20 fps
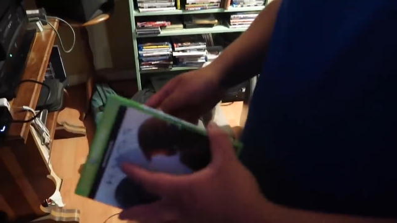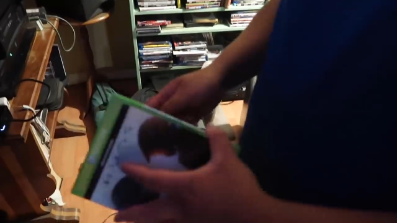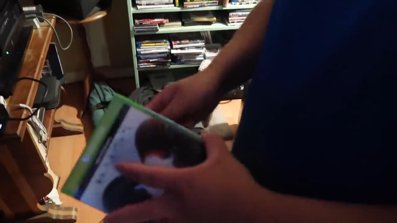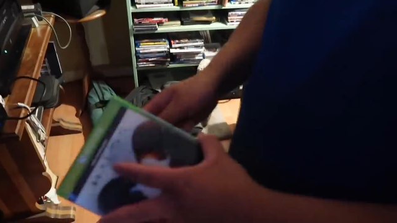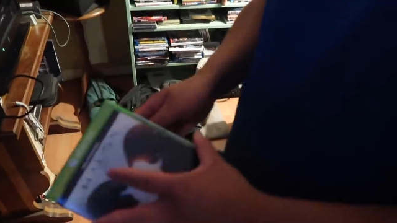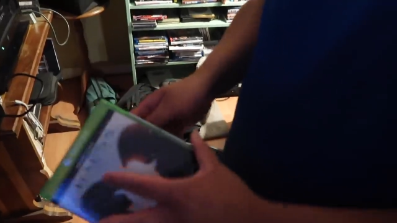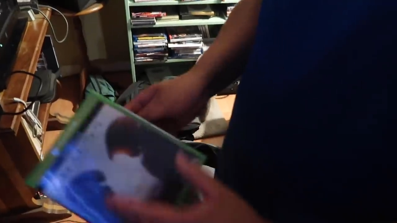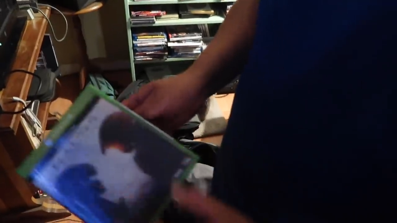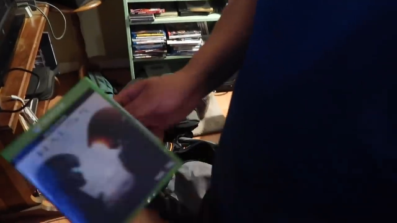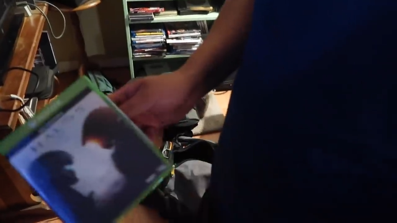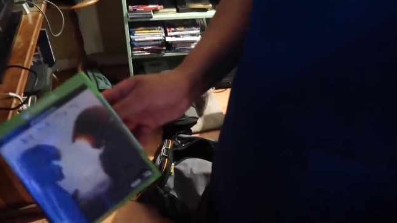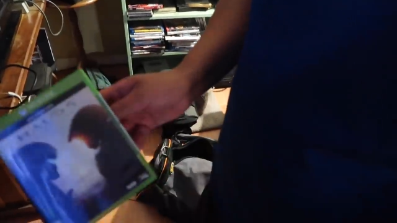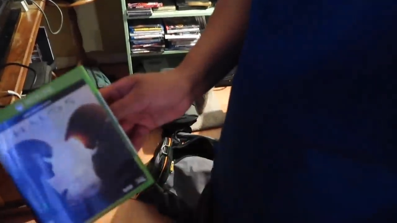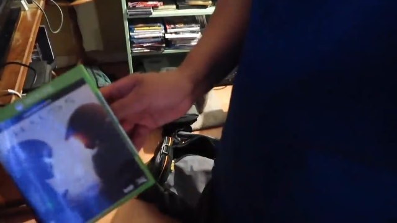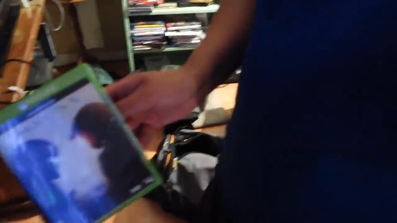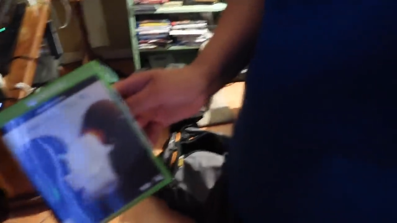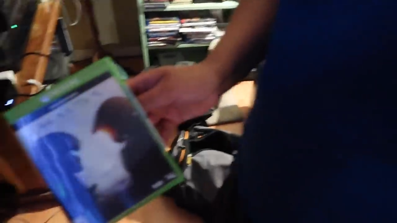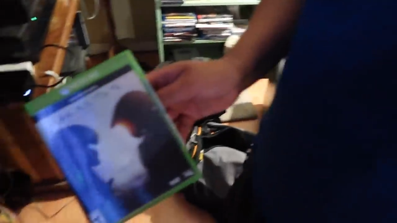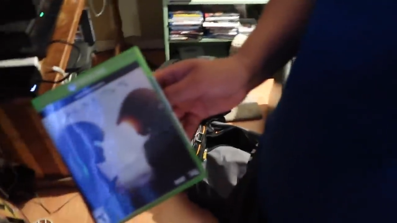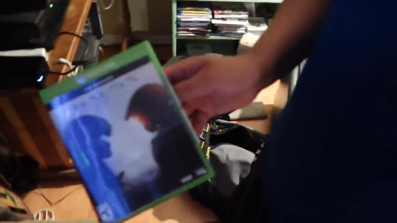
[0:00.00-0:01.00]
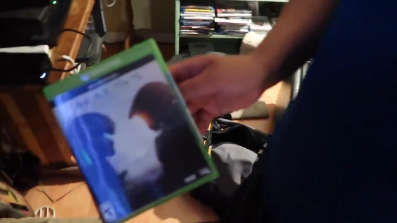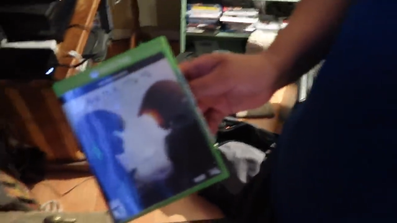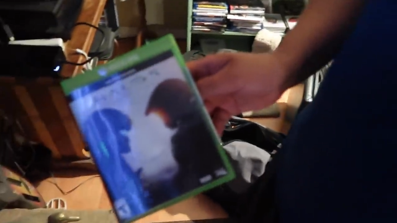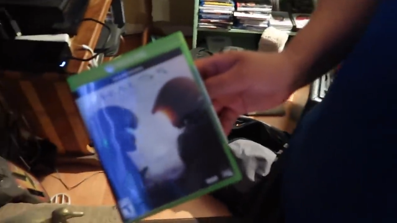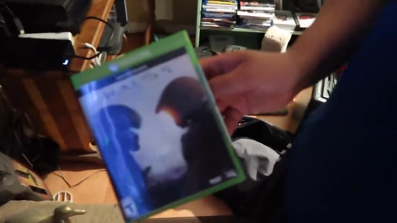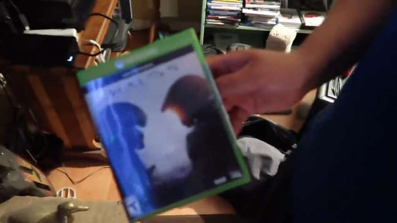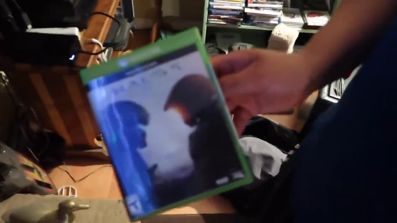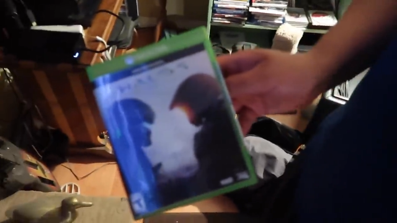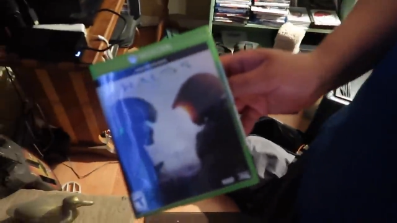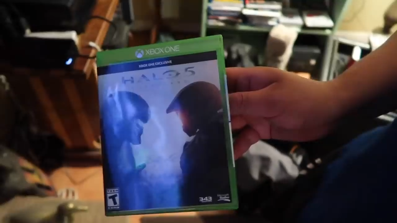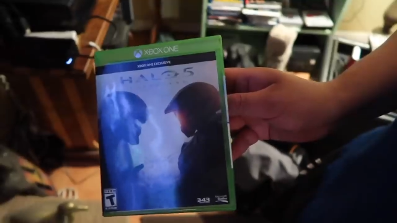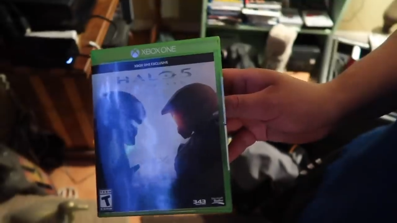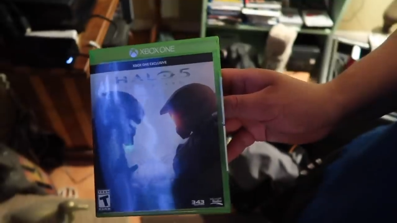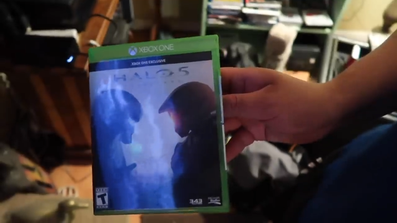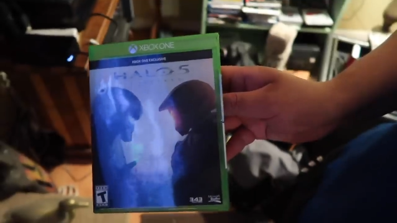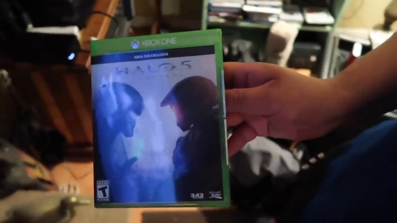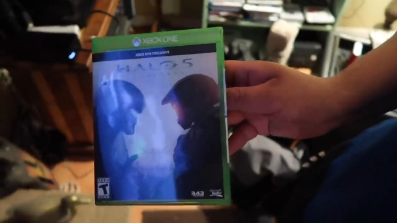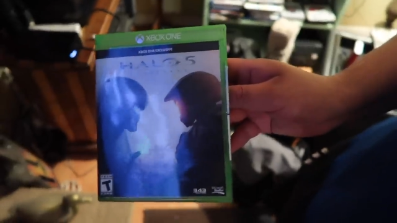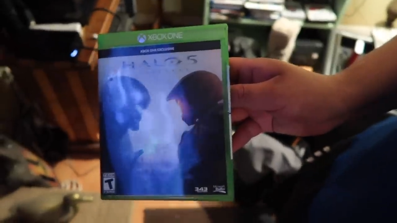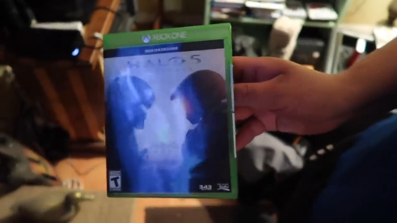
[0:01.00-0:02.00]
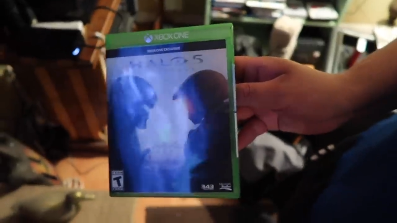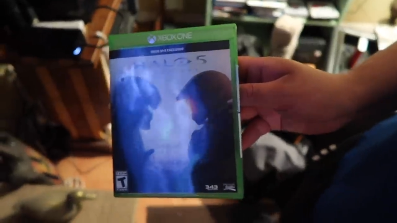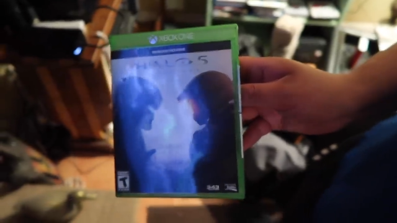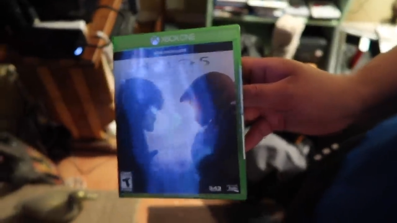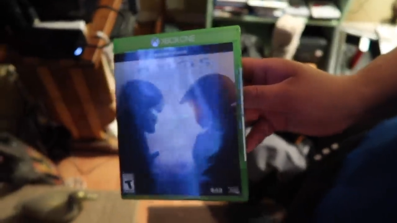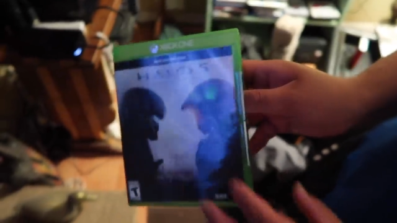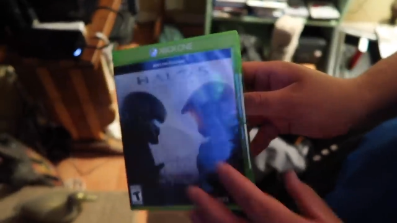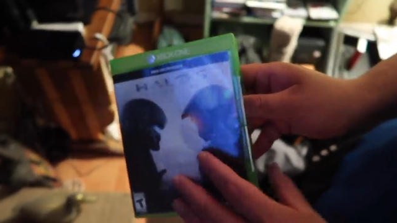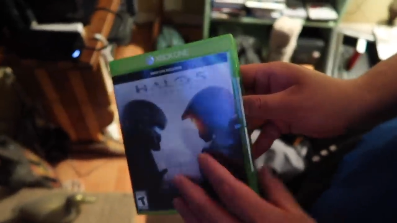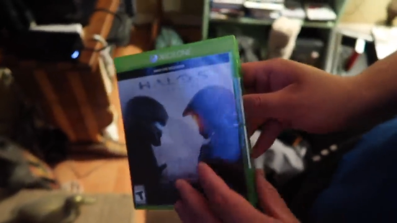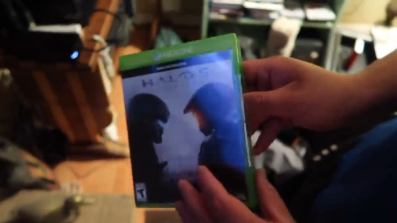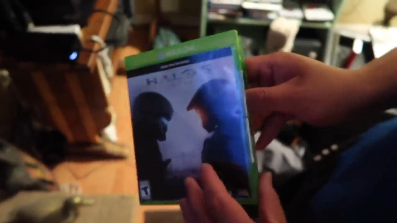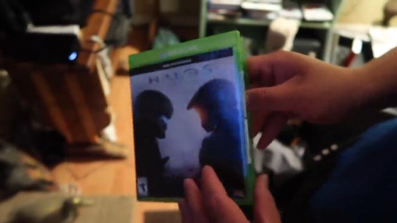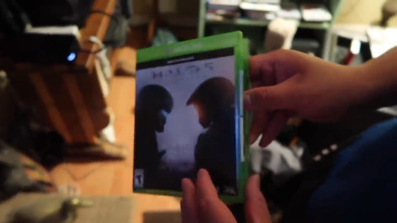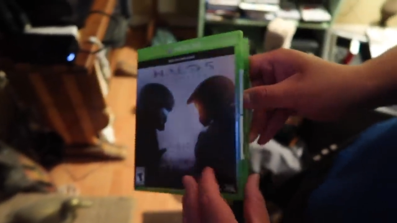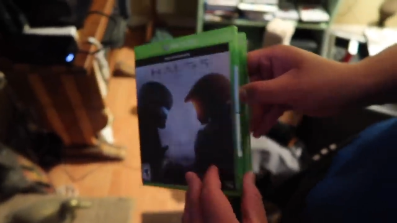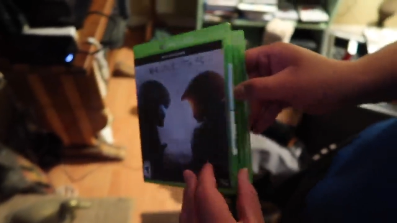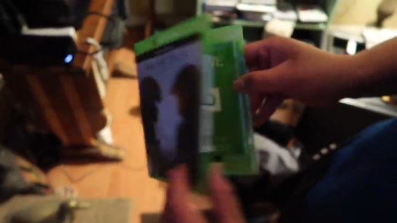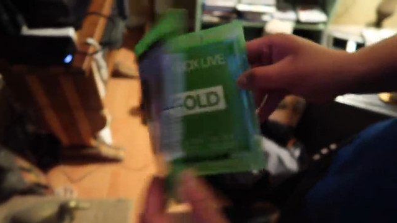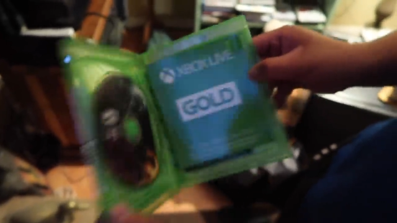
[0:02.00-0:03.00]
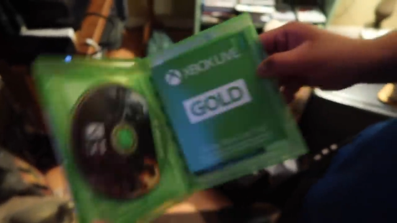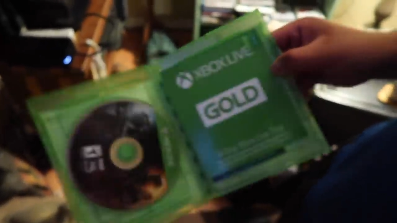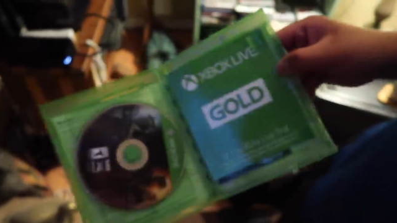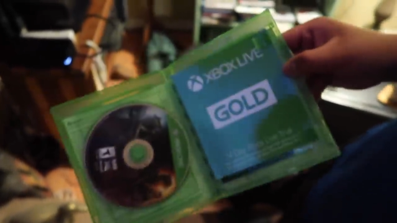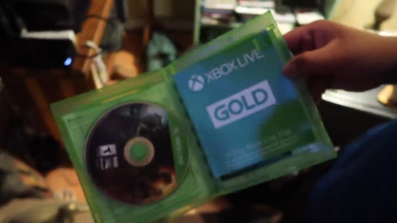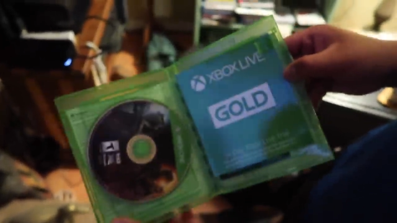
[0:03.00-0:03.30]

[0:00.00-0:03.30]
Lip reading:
No face is visible, so there are no lips to read.